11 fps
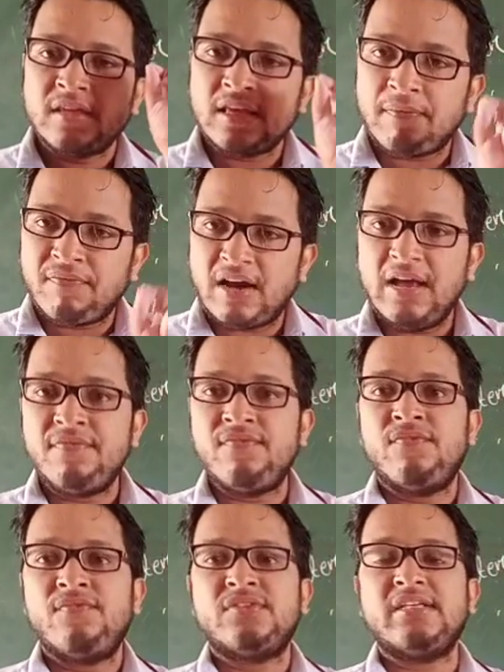yeah,
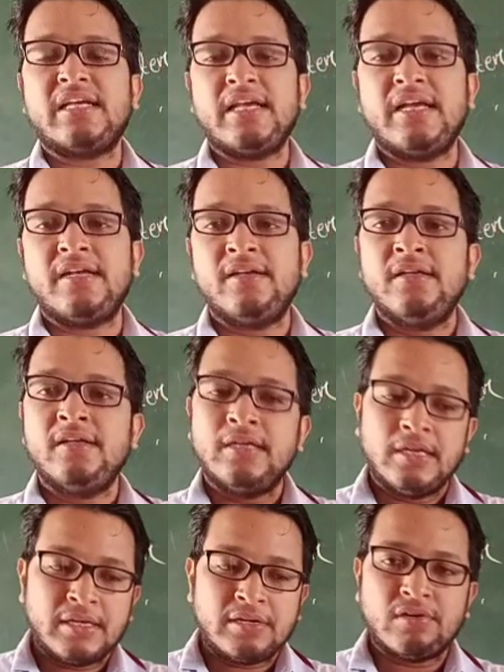5 seconds,
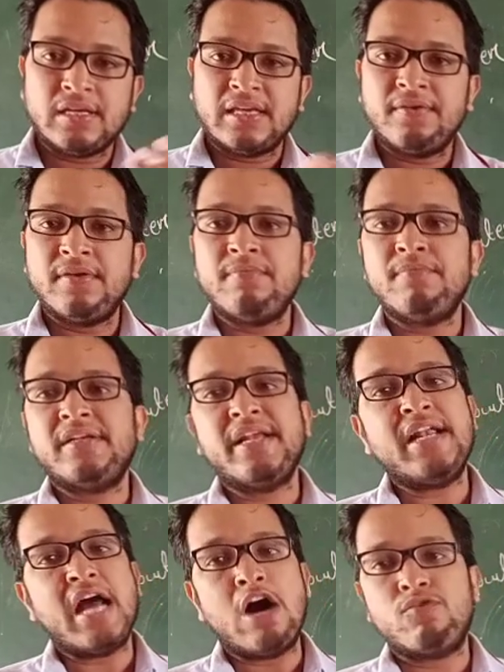it will give
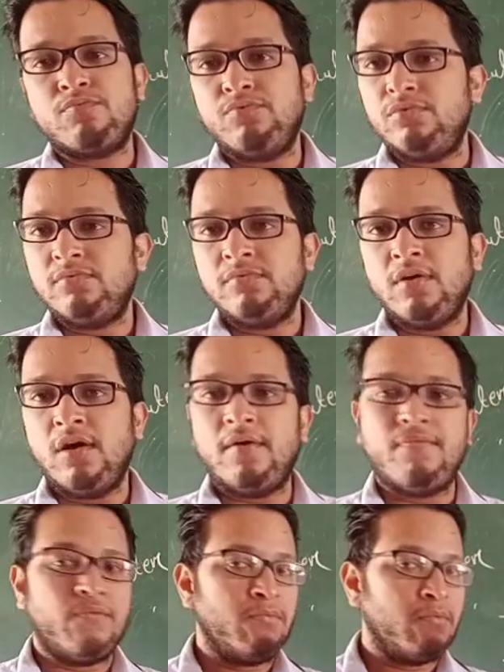immediate output
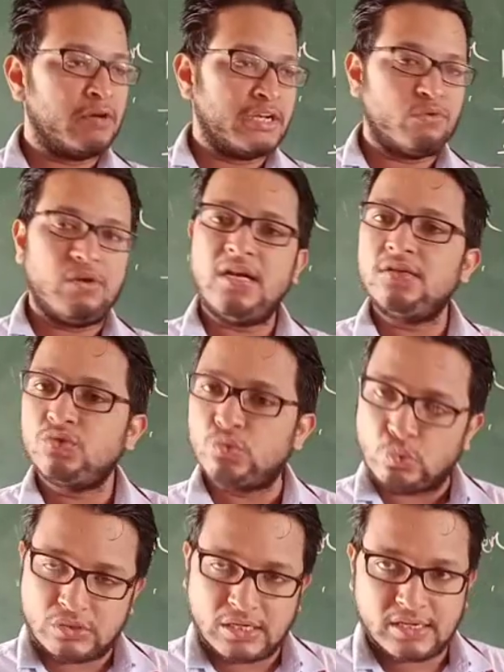of particular
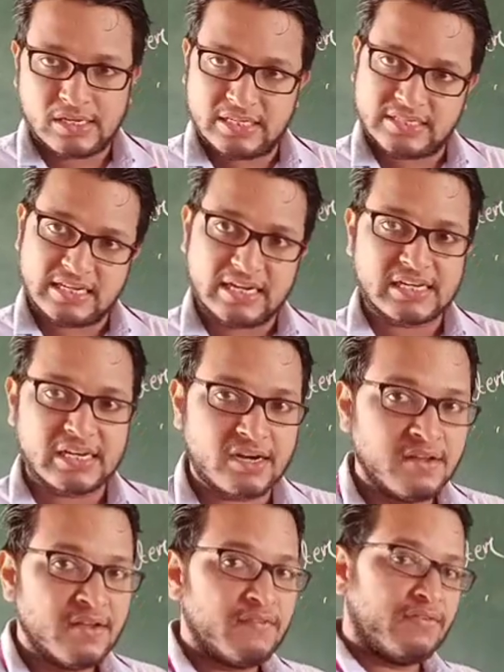student. Is that
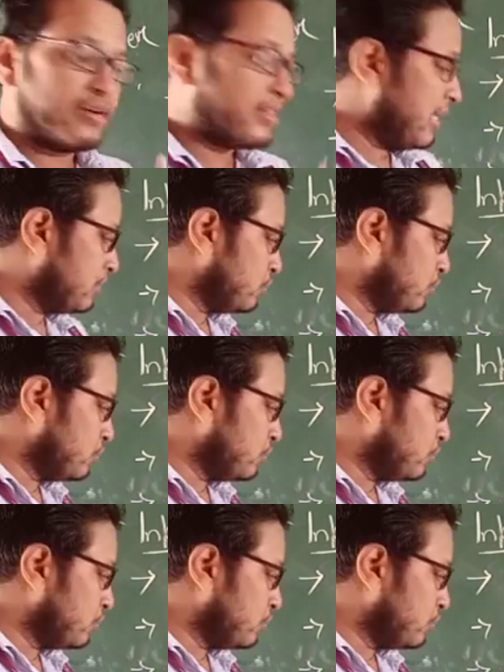clear? For that